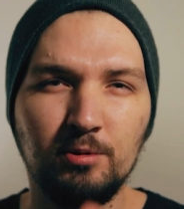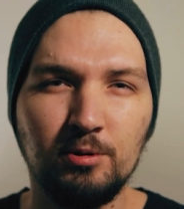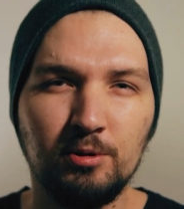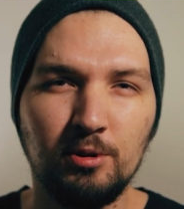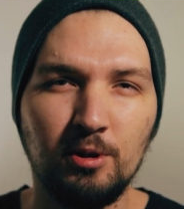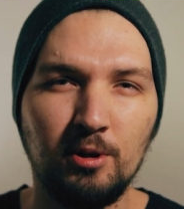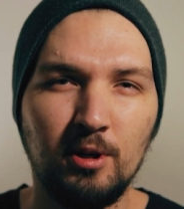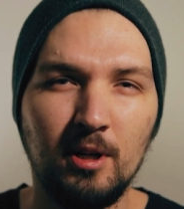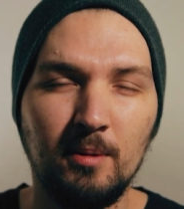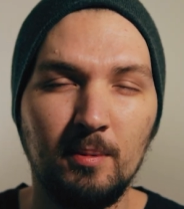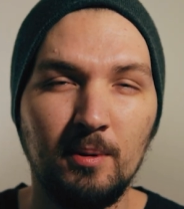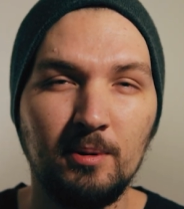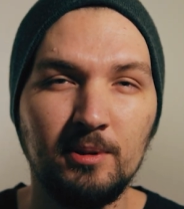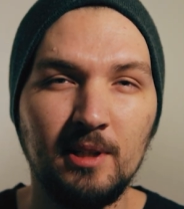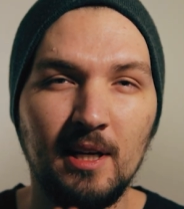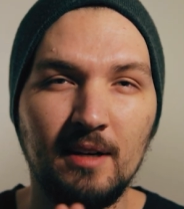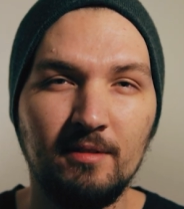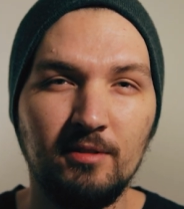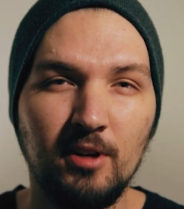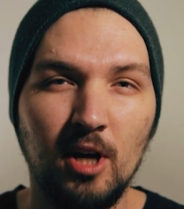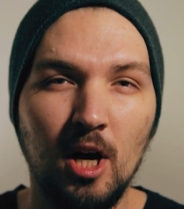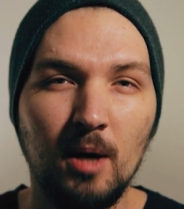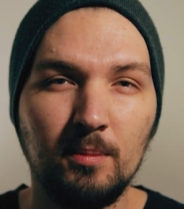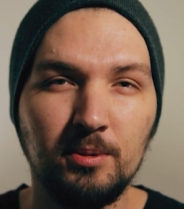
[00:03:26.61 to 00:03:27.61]
tutorial about
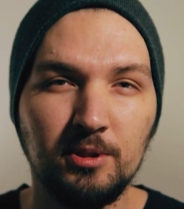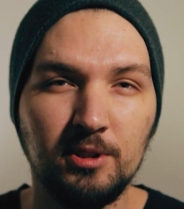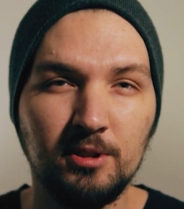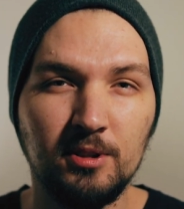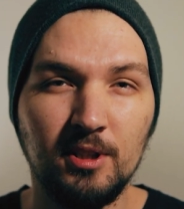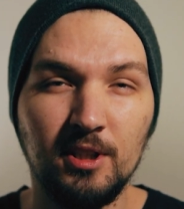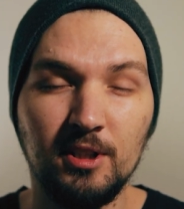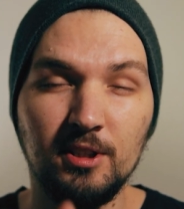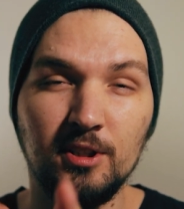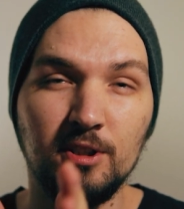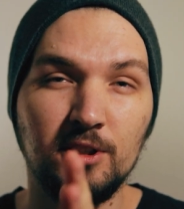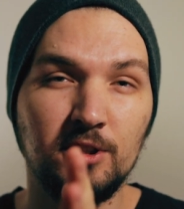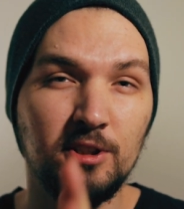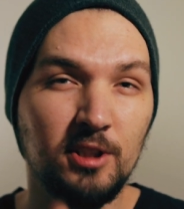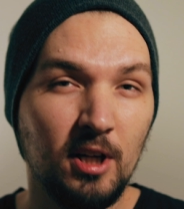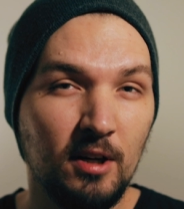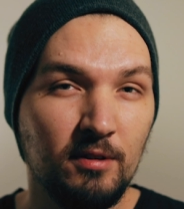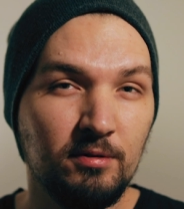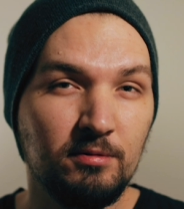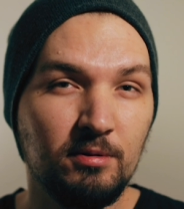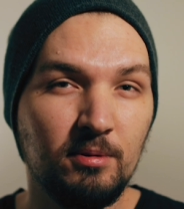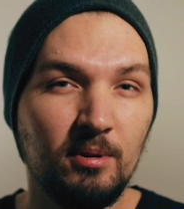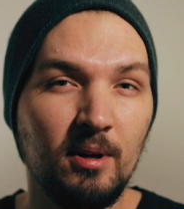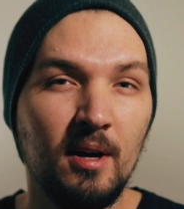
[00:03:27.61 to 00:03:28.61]
every option in this
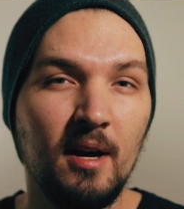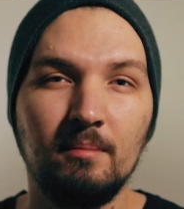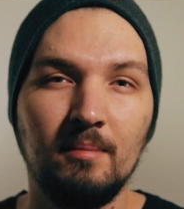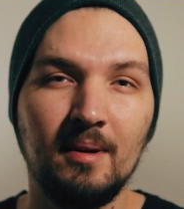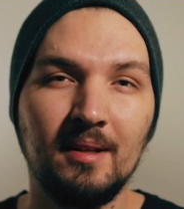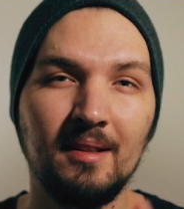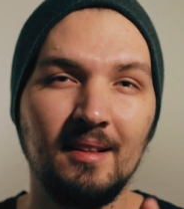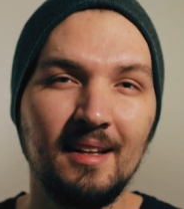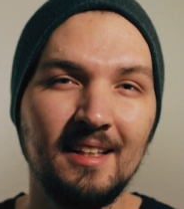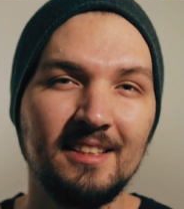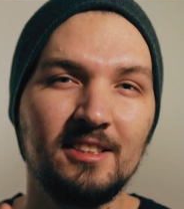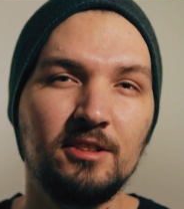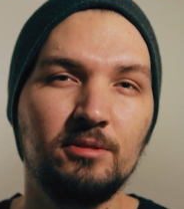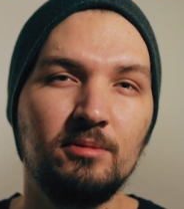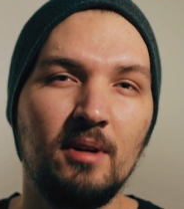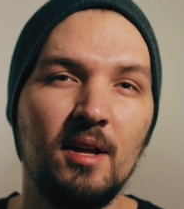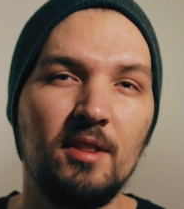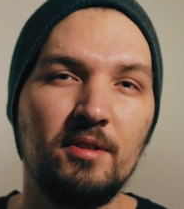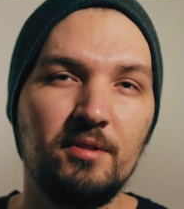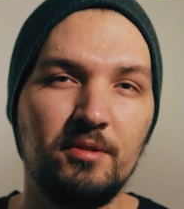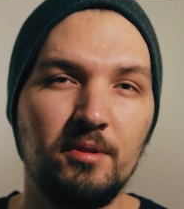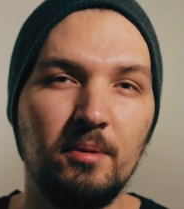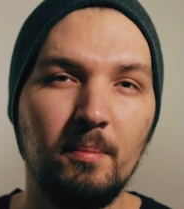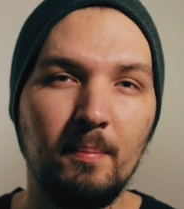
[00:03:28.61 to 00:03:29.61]
software, but let's
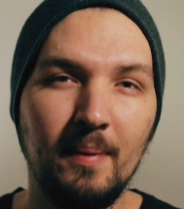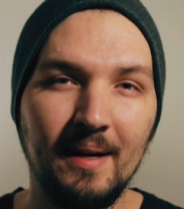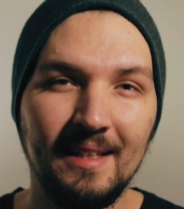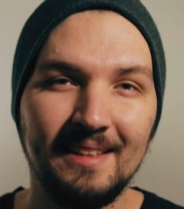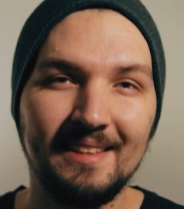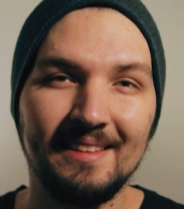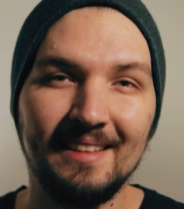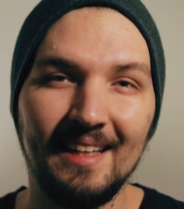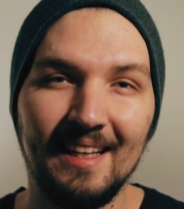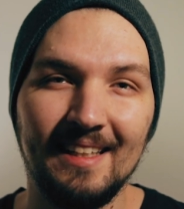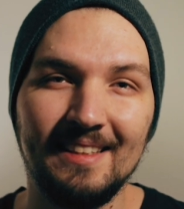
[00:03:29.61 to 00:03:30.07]
run through the basic